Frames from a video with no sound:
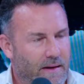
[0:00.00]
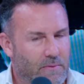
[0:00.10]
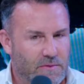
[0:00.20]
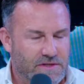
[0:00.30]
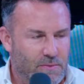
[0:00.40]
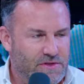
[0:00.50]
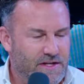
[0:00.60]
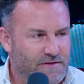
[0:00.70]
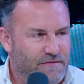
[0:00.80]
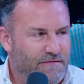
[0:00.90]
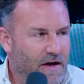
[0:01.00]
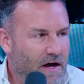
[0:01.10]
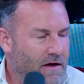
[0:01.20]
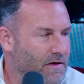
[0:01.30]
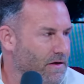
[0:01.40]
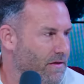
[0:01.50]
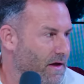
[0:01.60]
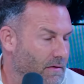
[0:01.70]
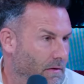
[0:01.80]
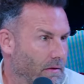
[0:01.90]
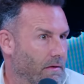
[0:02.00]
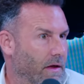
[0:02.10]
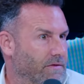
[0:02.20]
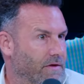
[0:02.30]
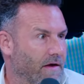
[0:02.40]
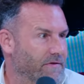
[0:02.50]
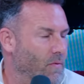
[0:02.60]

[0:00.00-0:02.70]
Yeah, but when someone says fuck, you think, oh, that's heavy.